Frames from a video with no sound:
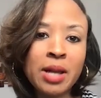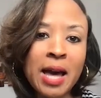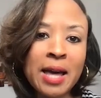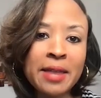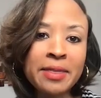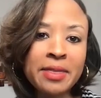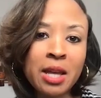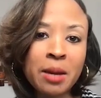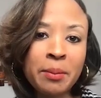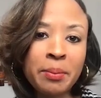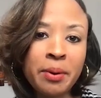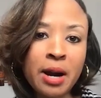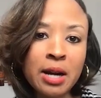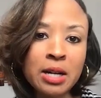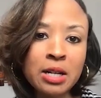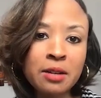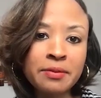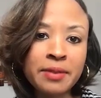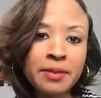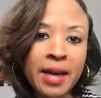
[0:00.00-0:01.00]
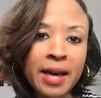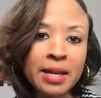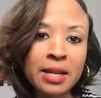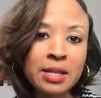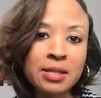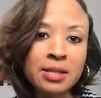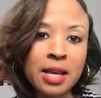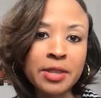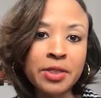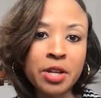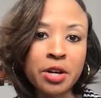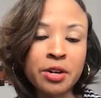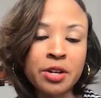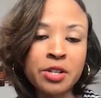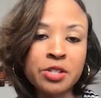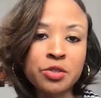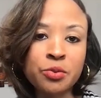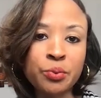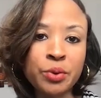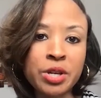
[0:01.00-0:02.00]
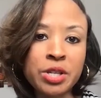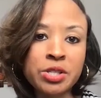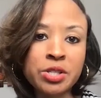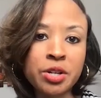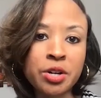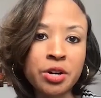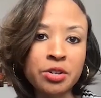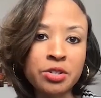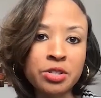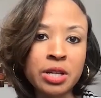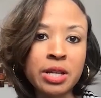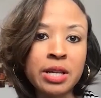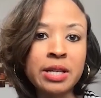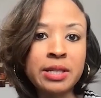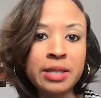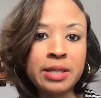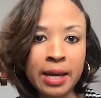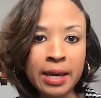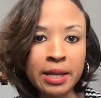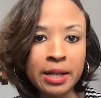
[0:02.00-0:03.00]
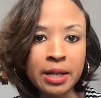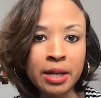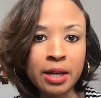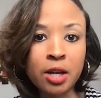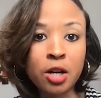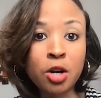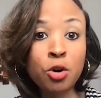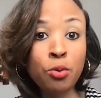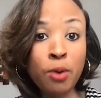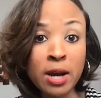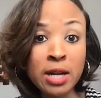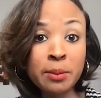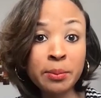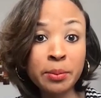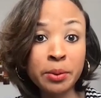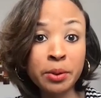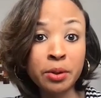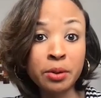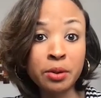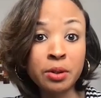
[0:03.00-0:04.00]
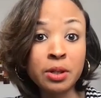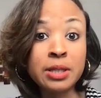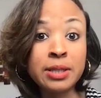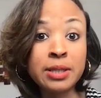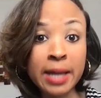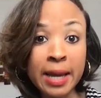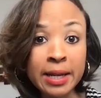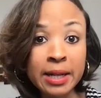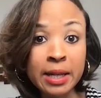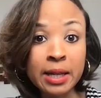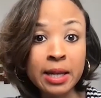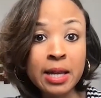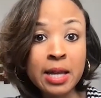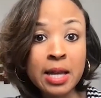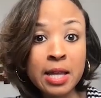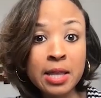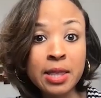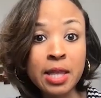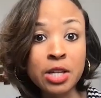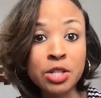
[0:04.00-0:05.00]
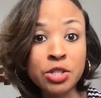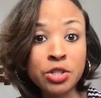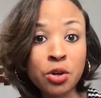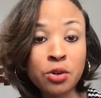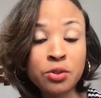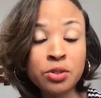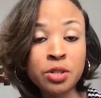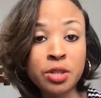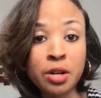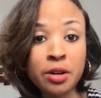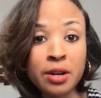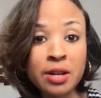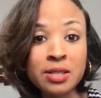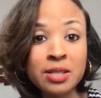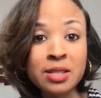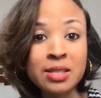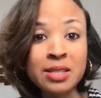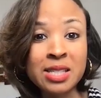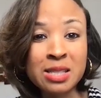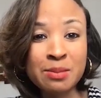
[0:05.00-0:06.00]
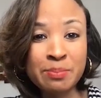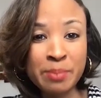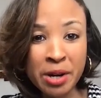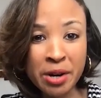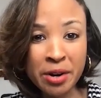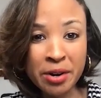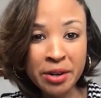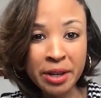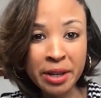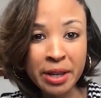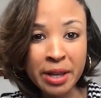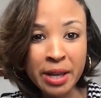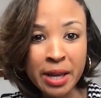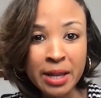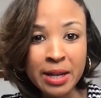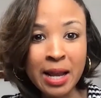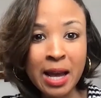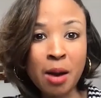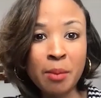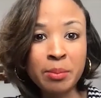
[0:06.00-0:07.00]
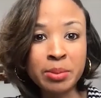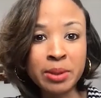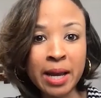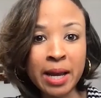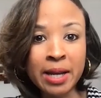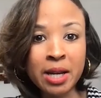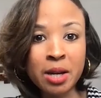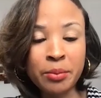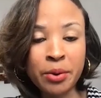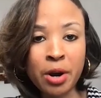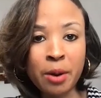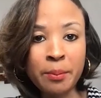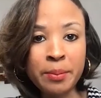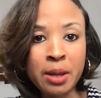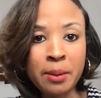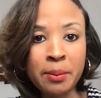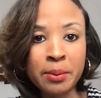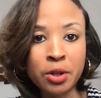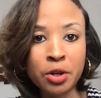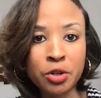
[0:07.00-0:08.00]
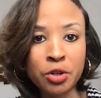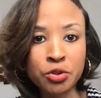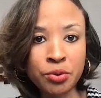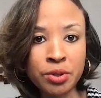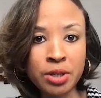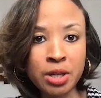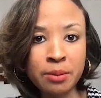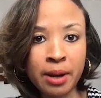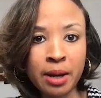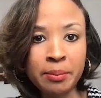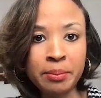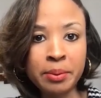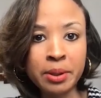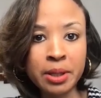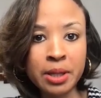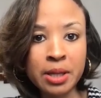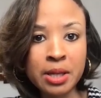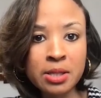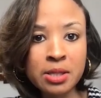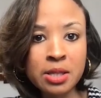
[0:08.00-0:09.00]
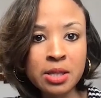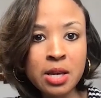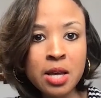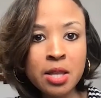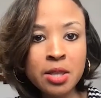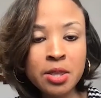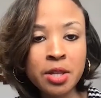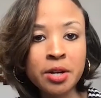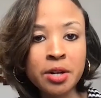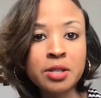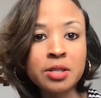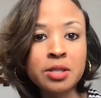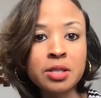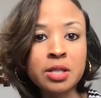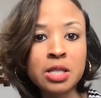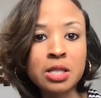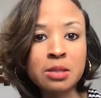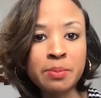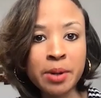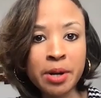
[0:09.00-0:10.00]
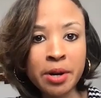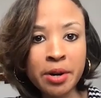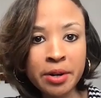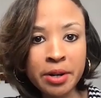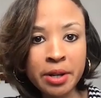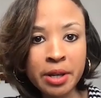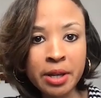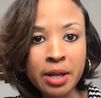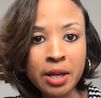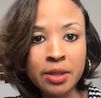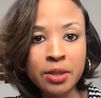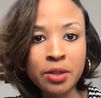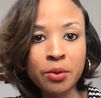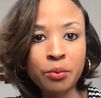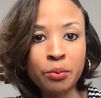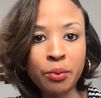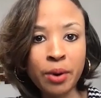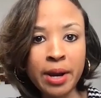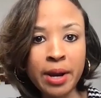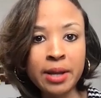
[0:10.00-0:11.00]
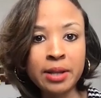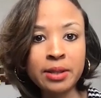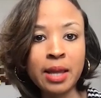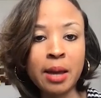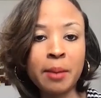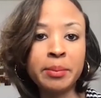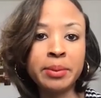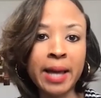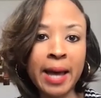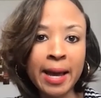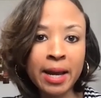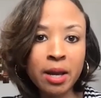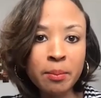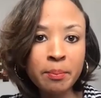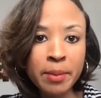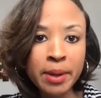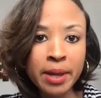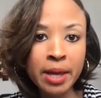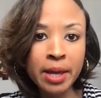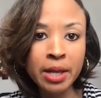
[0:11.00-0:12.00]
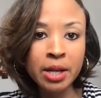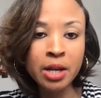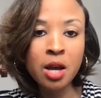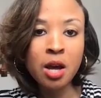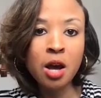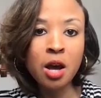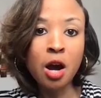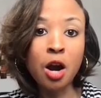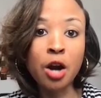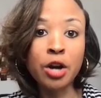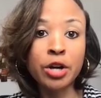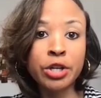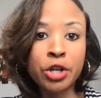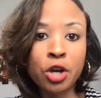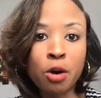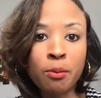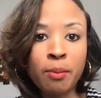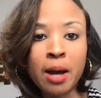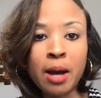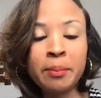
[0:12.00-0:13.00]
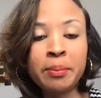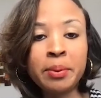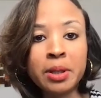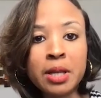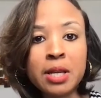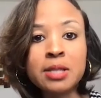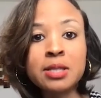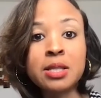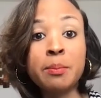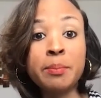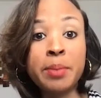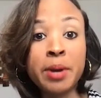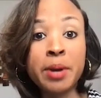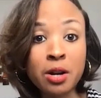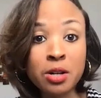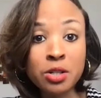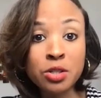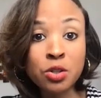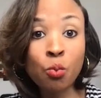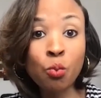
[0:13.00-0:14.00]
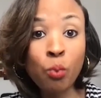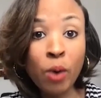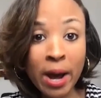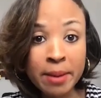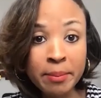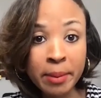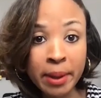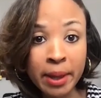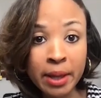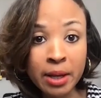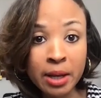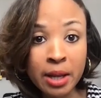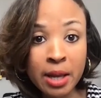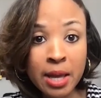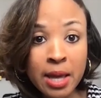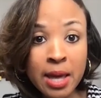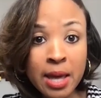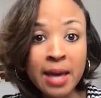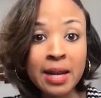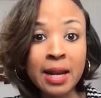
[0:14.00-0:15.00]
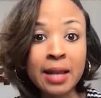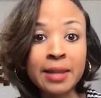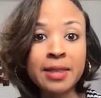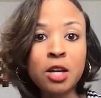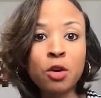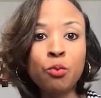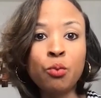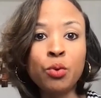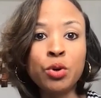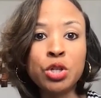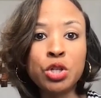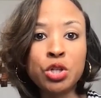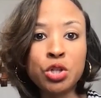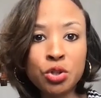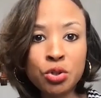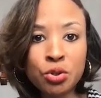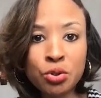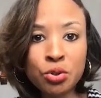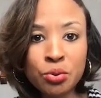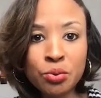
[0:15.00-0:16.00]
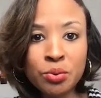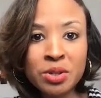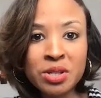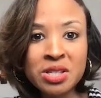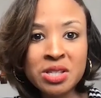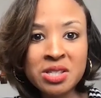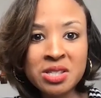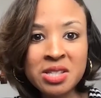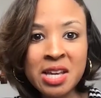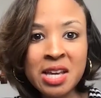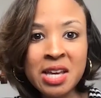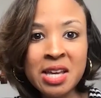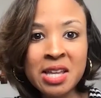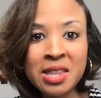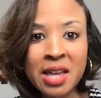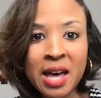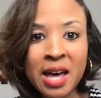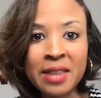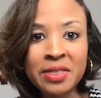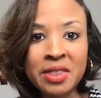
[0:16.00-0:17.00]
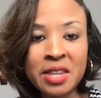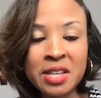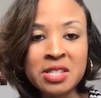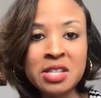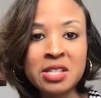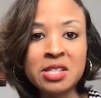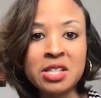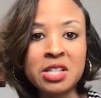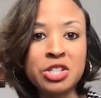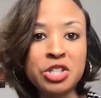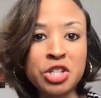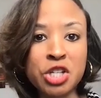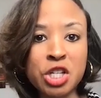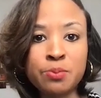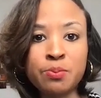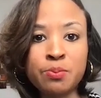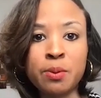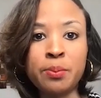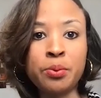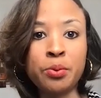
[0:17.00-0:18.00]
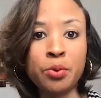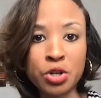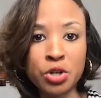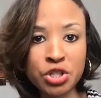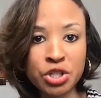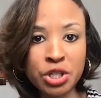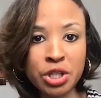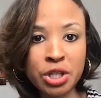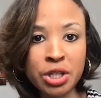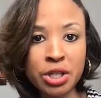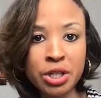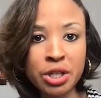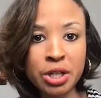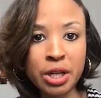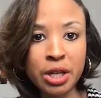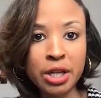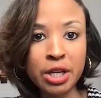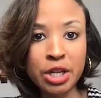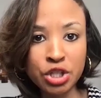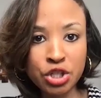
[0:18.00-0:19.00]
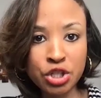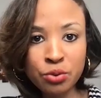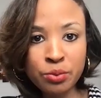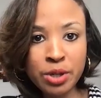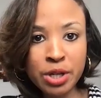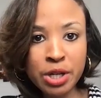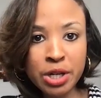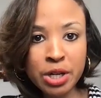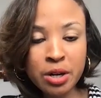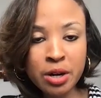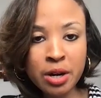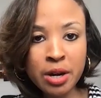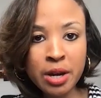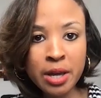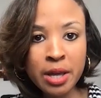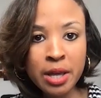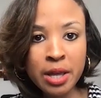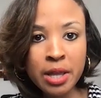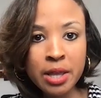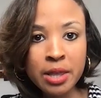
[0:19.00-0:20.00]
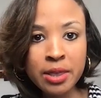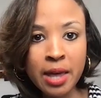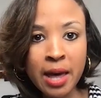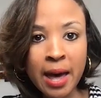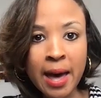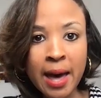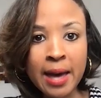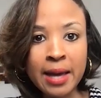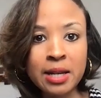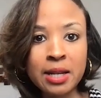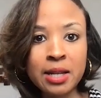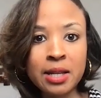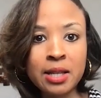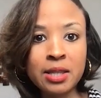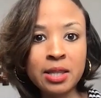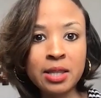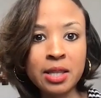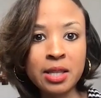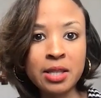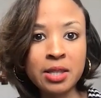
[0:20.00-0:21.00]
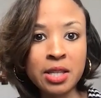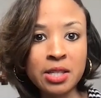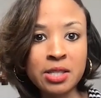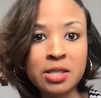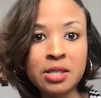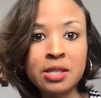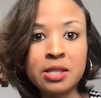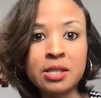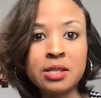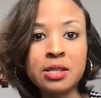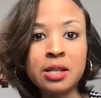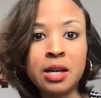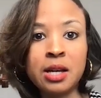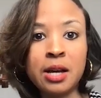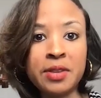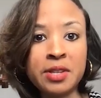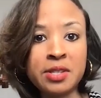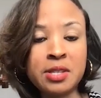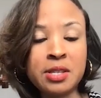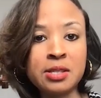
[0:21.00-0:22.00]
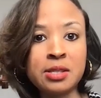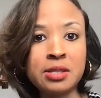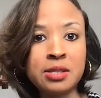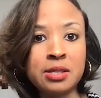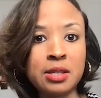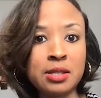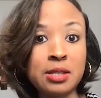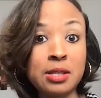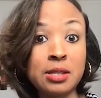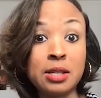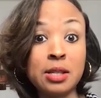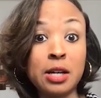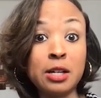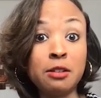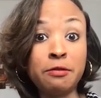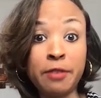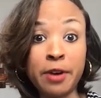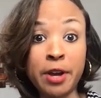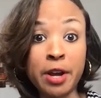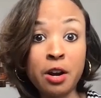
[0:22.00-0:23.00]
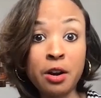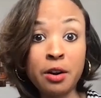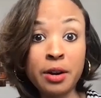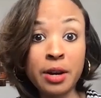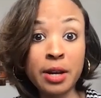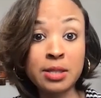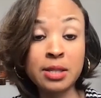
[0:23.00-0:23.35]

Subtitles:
I think part of that is that there is research and data, credible data, that shows that there is a disparity in how Black and brown people are treated by police. There is a disparity in the rate that Black men are killed by police compared to white men. And I think when you see that this is a disproportionate issue here, that this is unfair, it's